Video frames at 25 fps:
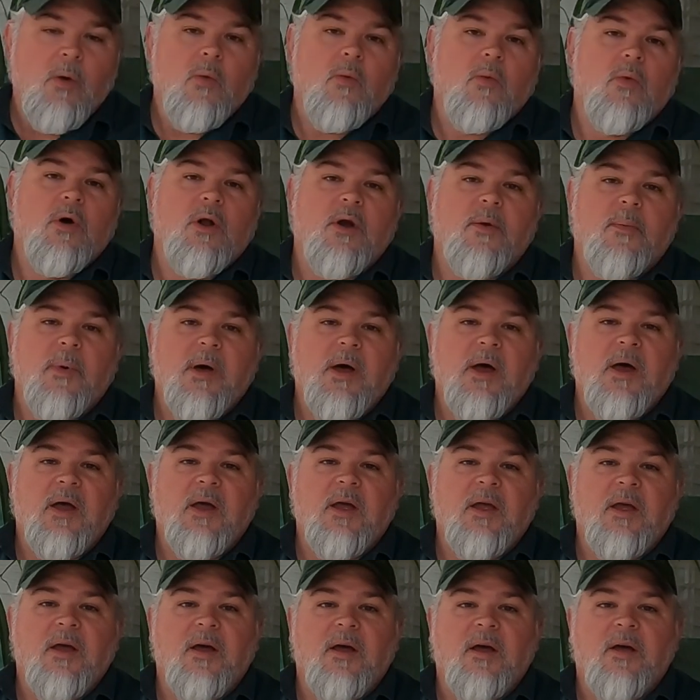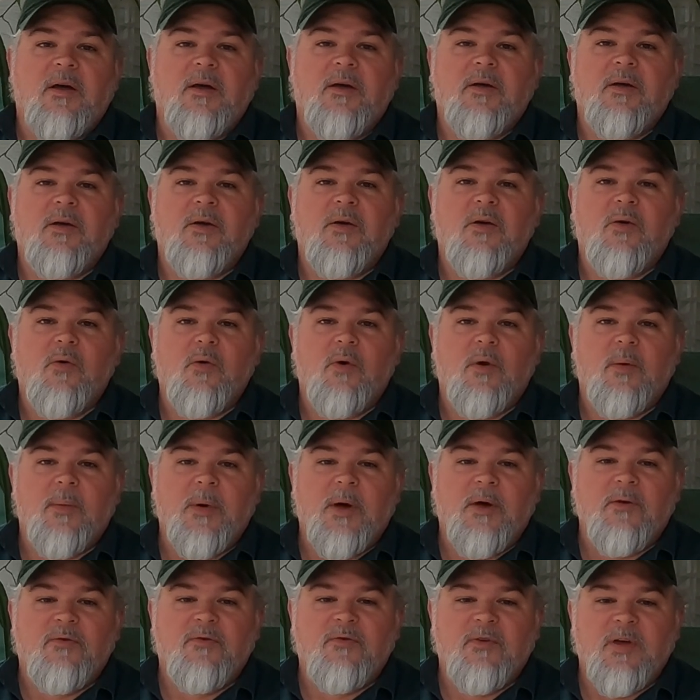one of
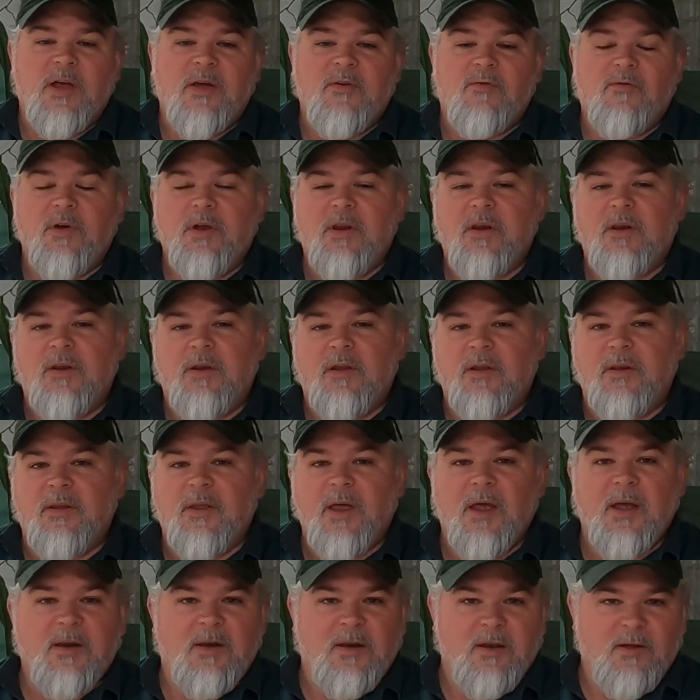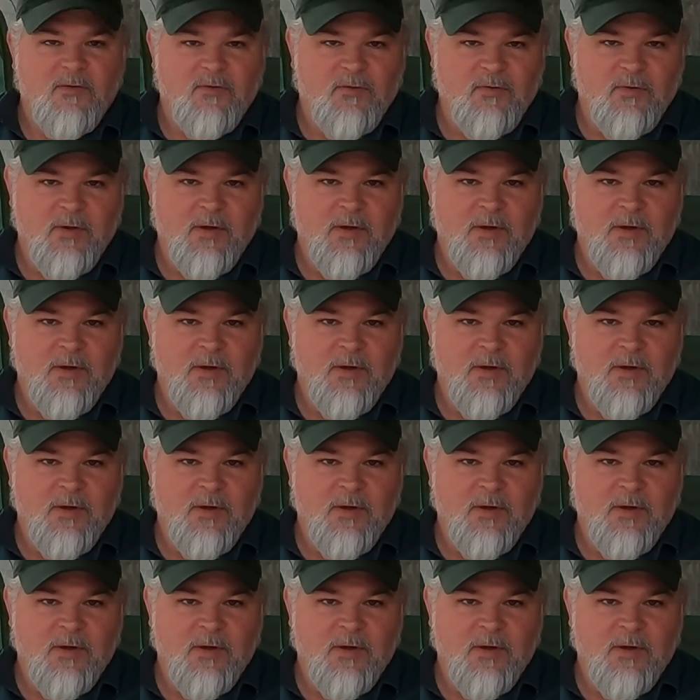my favorite detective